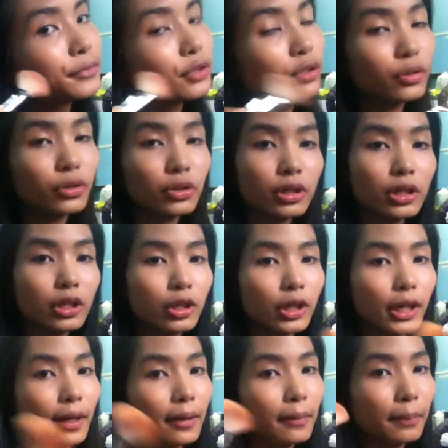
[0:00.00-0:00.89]
So usually
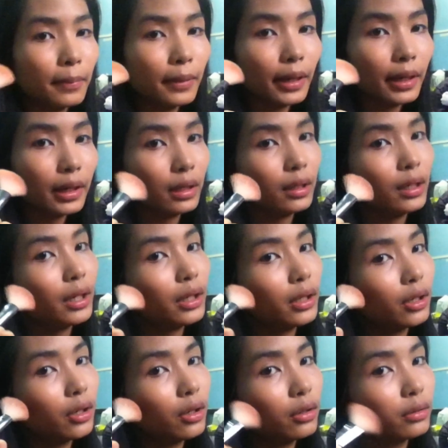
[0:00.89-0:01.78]
you can apply it
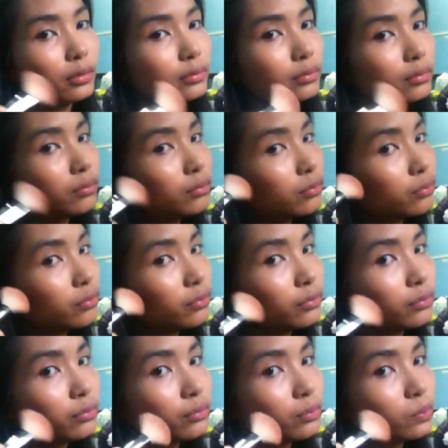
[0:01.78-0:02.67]
at your
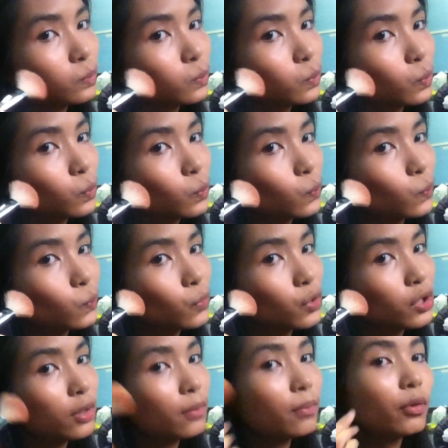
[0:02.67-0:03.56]

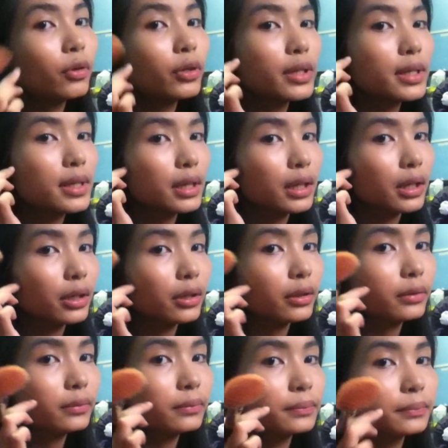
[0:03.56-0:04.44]
cheekbones
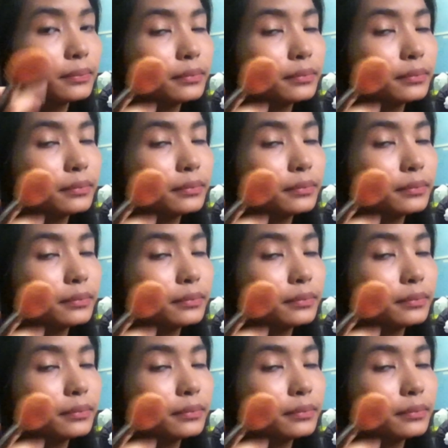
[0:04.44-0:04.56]
here.